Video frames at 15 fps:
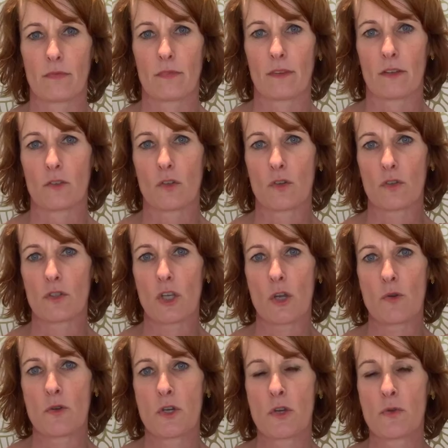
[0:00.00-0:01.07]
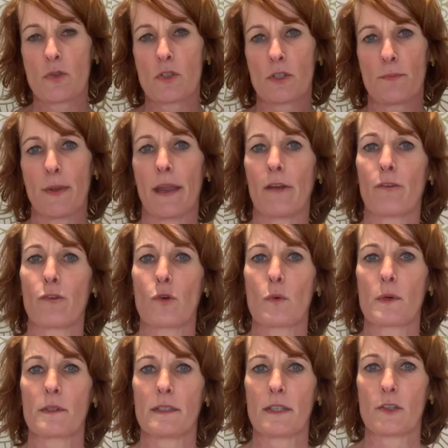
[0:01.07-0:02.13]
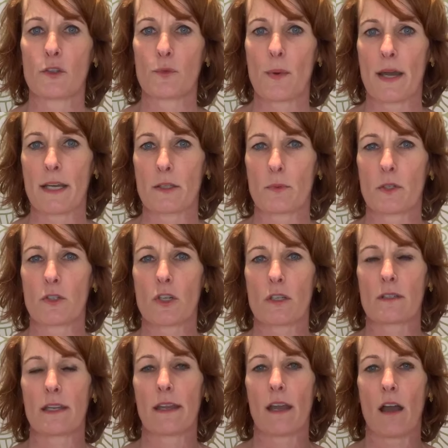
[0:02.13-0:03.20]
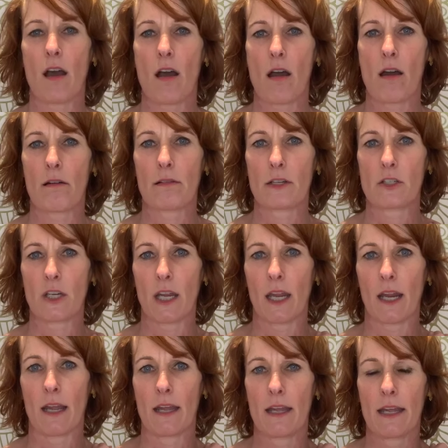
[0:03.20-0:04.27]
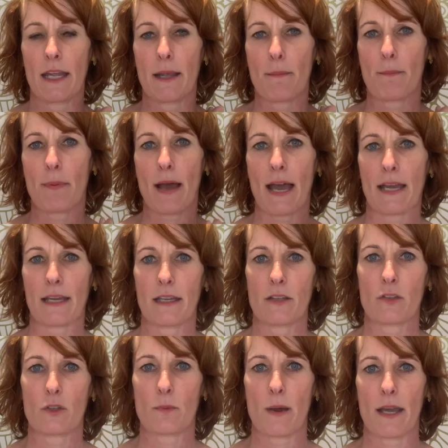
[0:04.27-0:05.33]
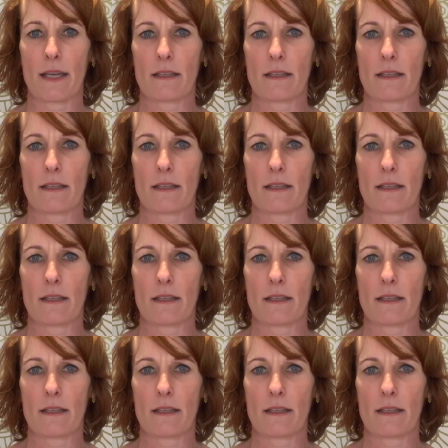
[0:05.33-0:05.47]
It's got so used to being forwards in space, we're just encouraging it back in space.